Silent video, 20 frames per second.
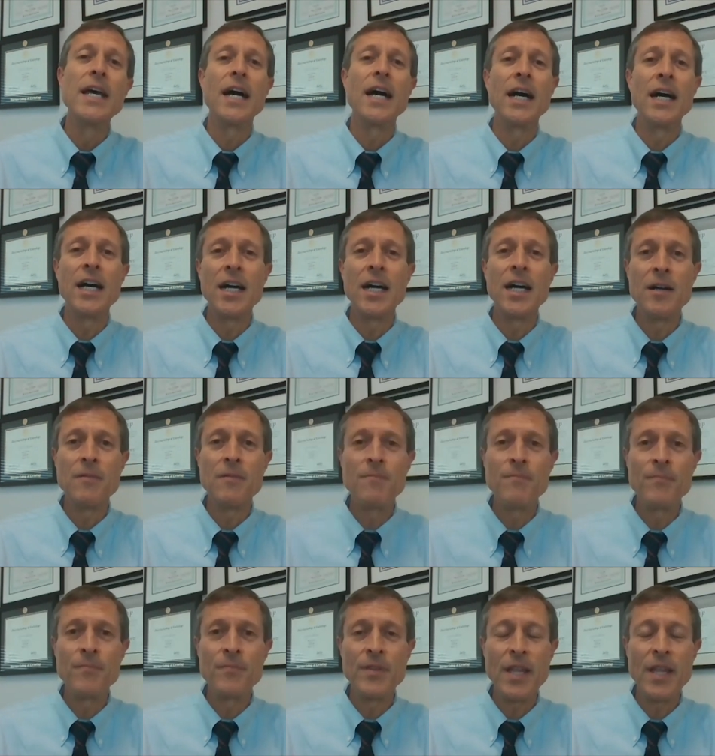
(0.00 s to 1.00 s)

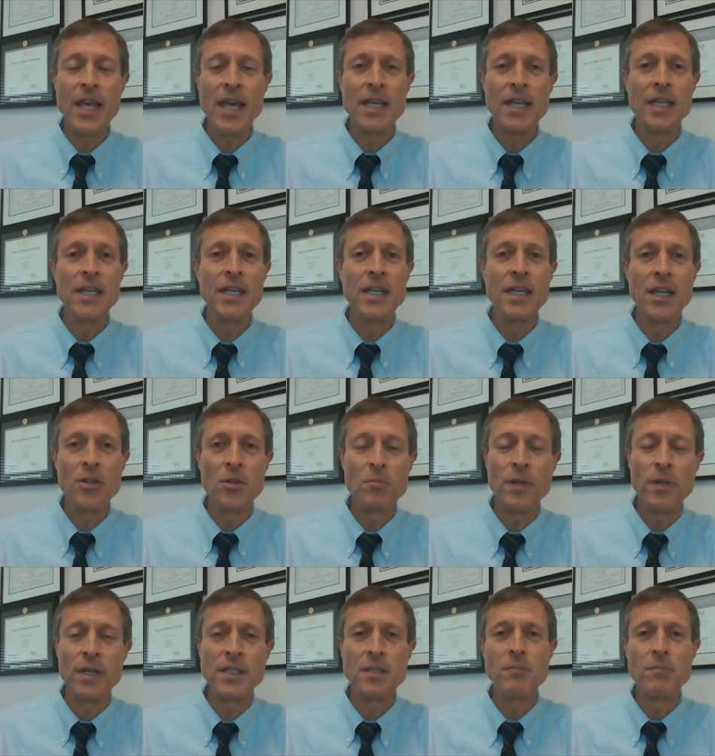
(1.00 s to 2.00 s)
and in another
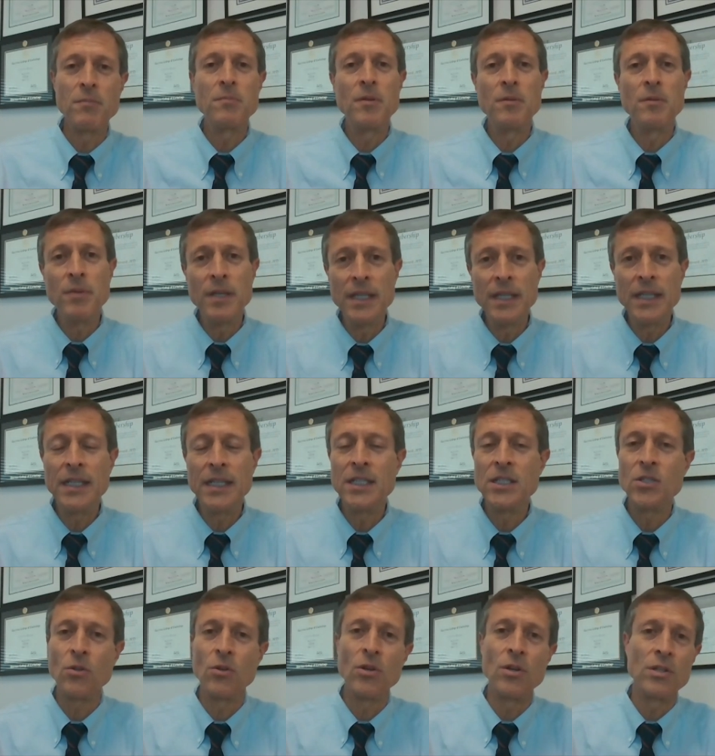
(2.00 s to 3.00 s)
place it might be
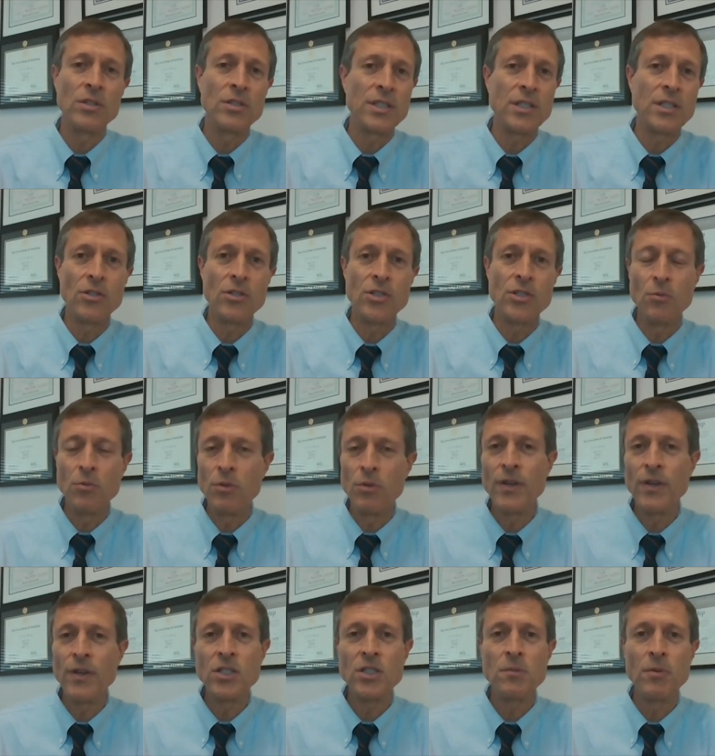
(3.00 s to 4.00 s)
beans or starchy root
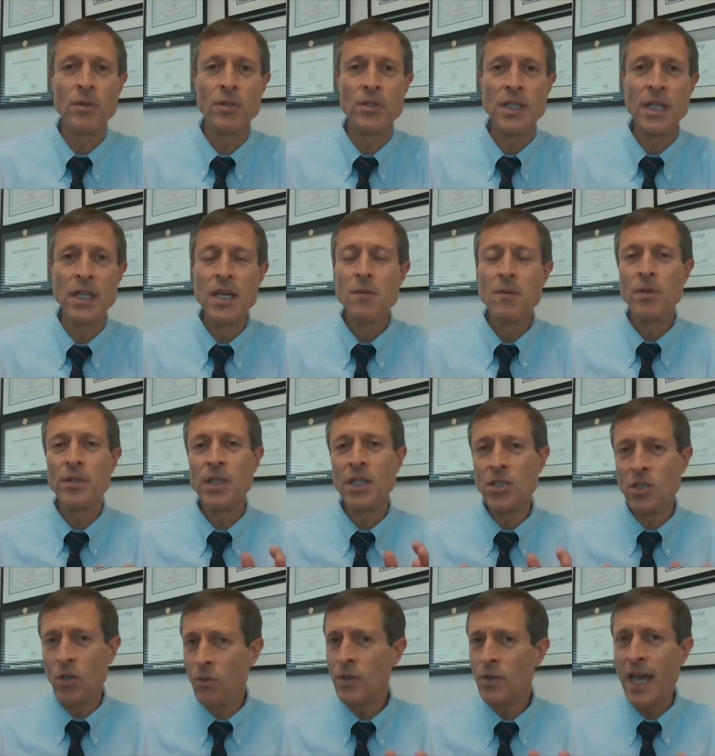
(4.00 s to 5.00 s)
vegetables, but they
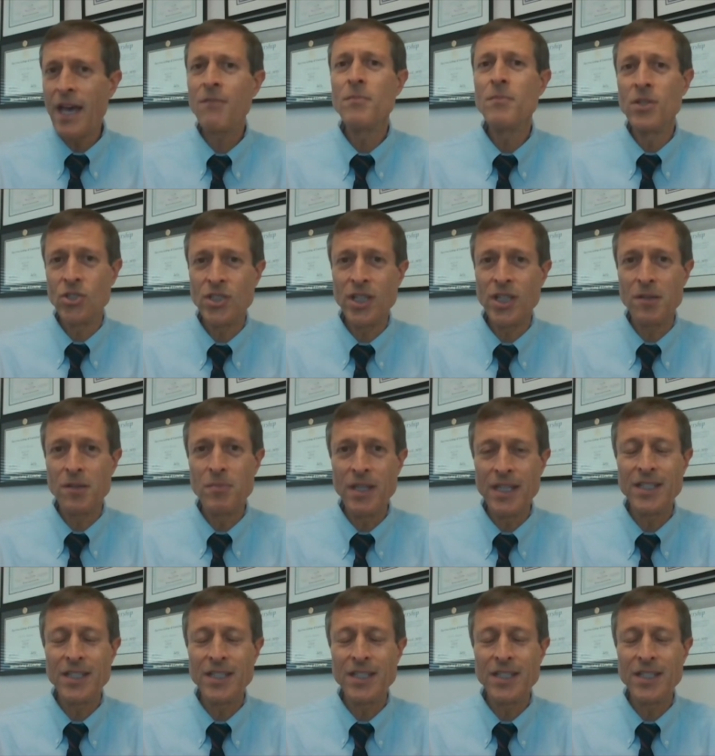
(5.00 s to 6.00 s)
don't have much
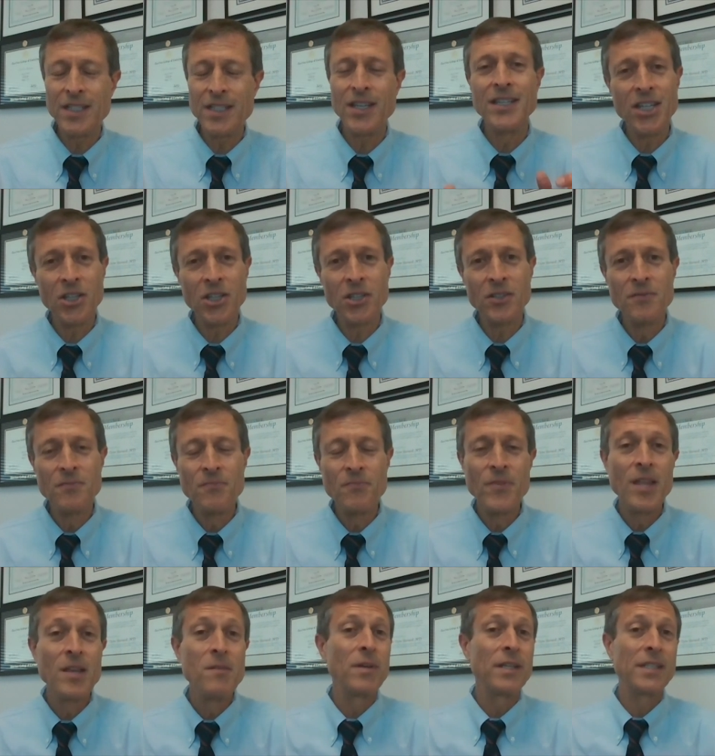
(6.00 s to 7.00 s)
diabetes
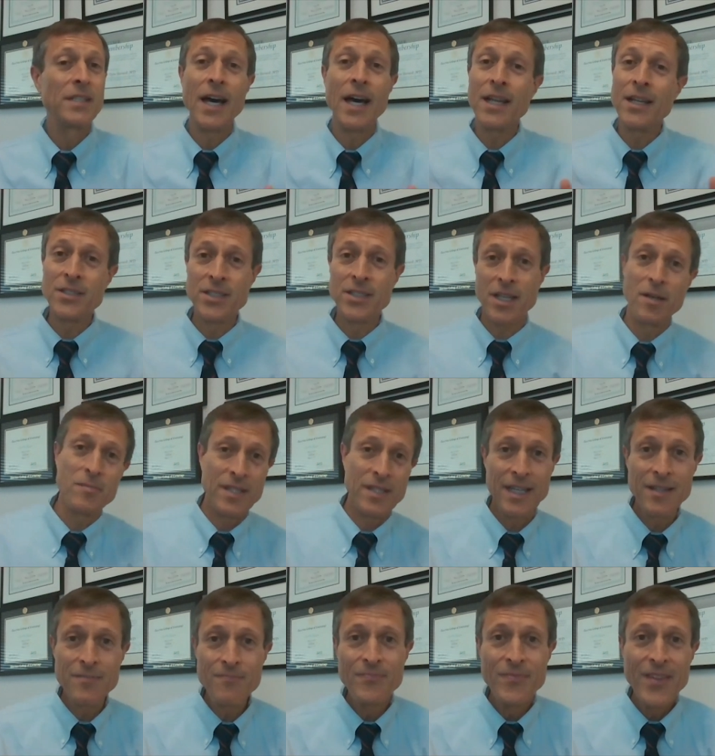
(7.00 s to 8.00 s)
until McDonald's
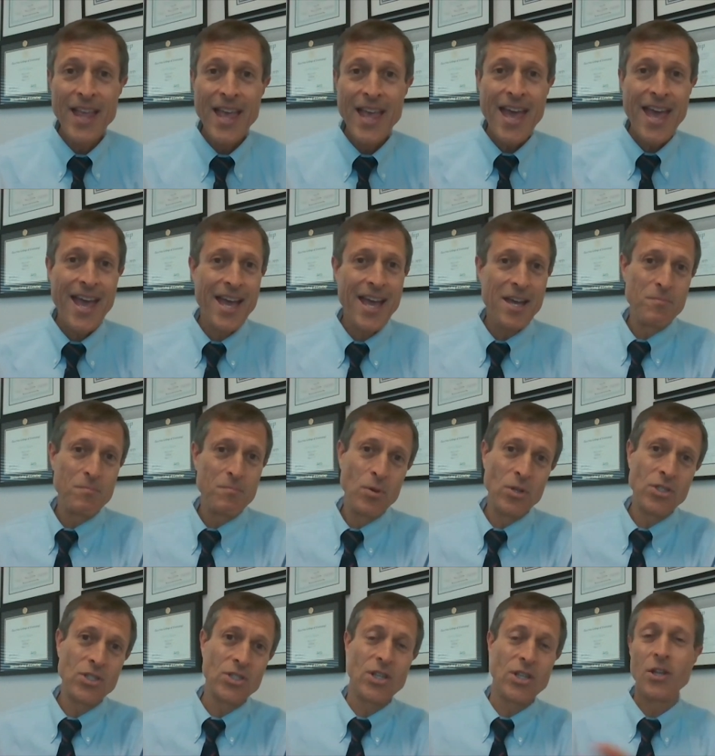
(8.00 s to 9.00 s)
comes in and
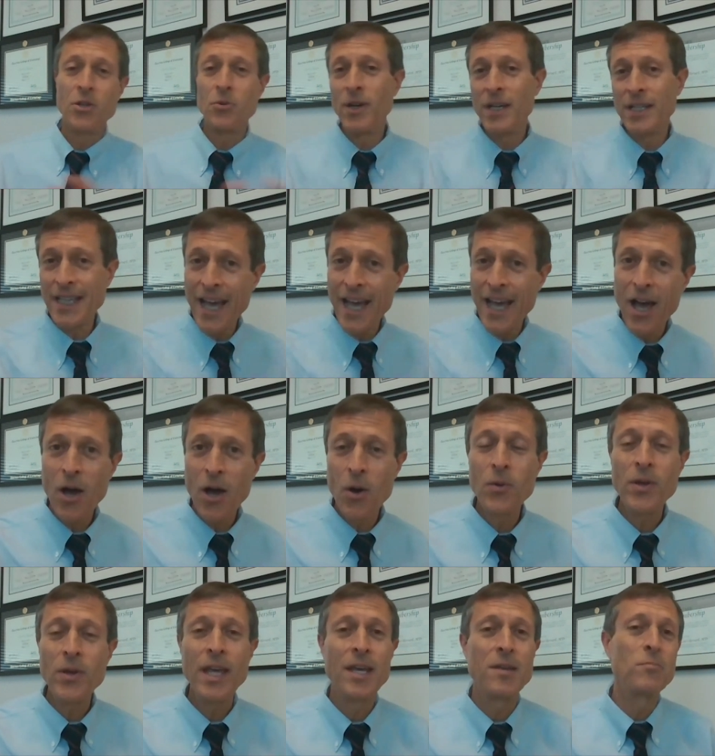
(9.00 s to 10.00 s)
pushes all the rice
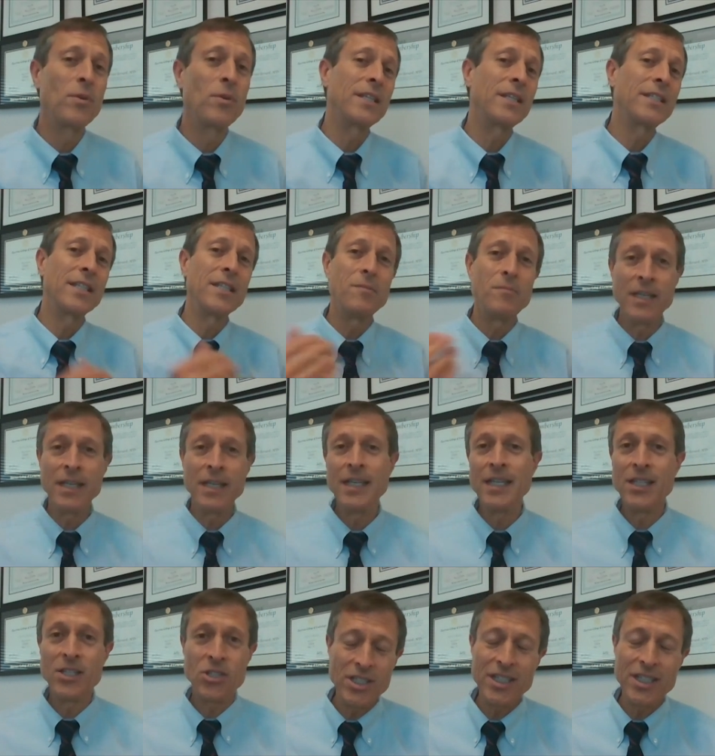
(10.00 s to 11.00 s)
out and brings in the meat
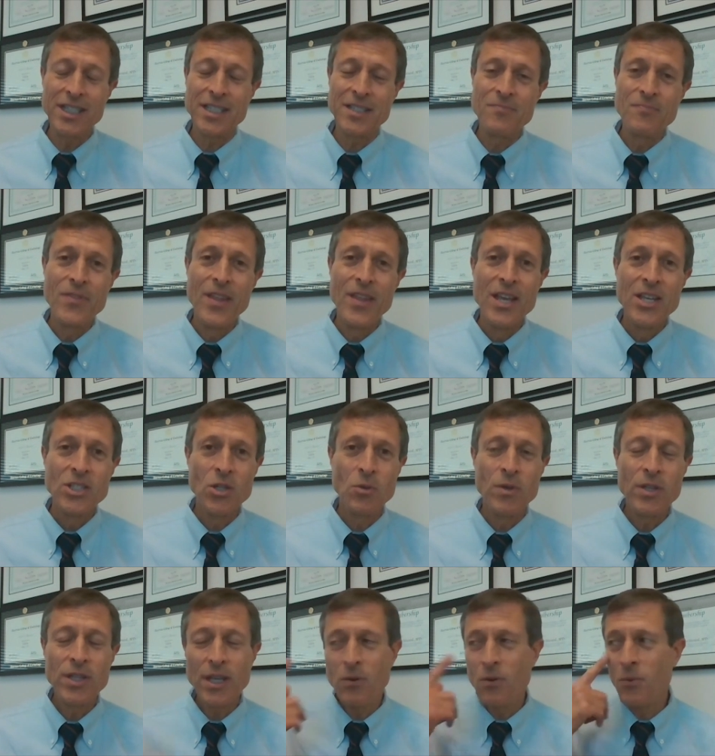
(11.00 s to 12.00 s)
and the cheese. So
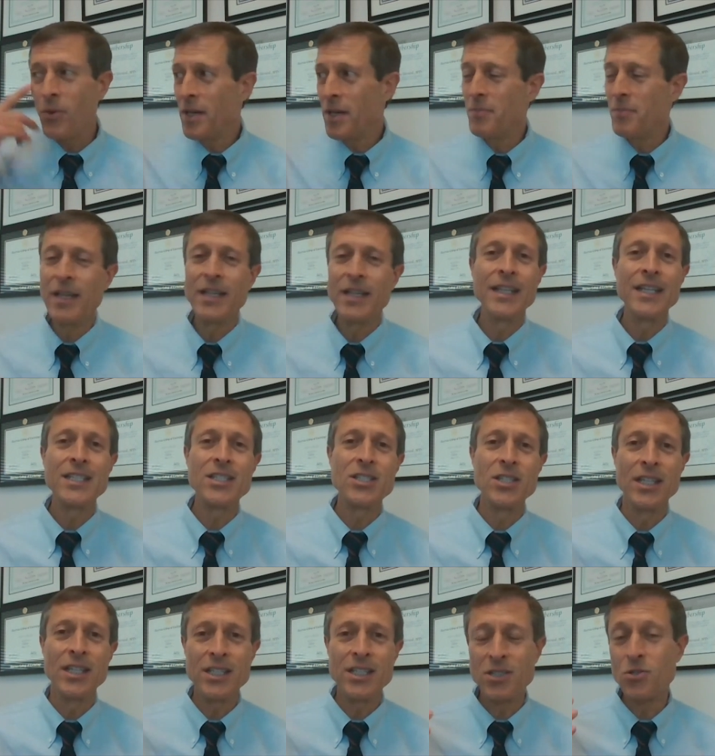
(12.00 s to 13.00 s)
we thought, well, wait a minute,
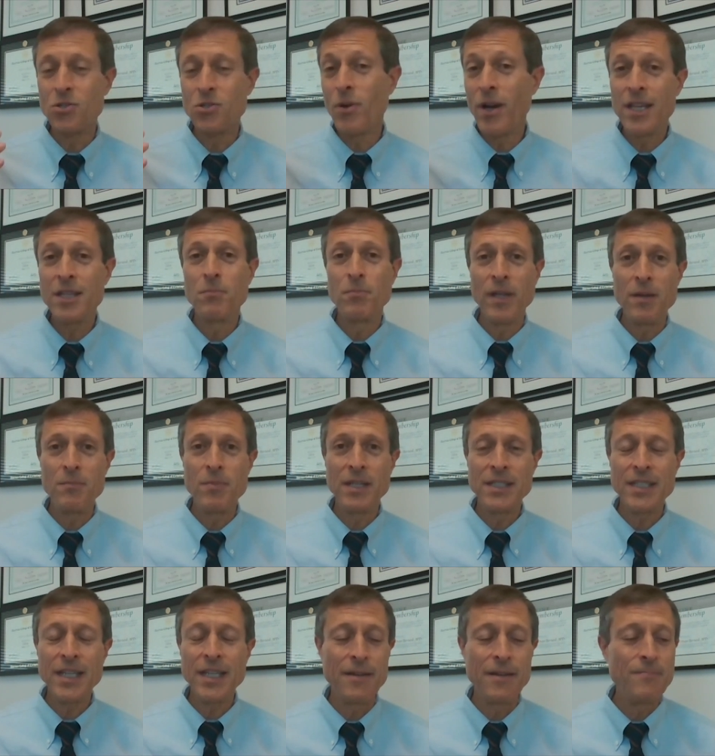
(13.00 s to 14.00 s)
let's try the
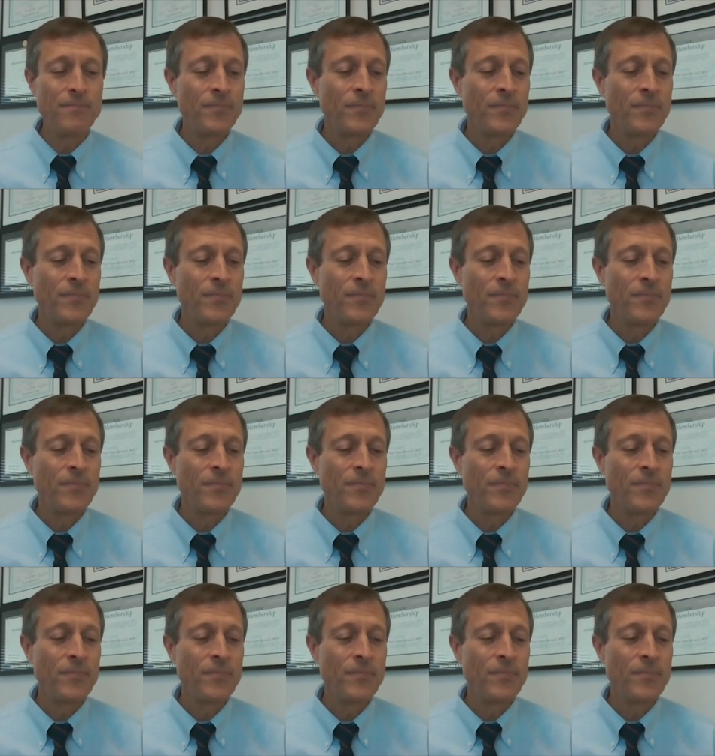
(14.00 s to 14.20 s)
plant-based diet.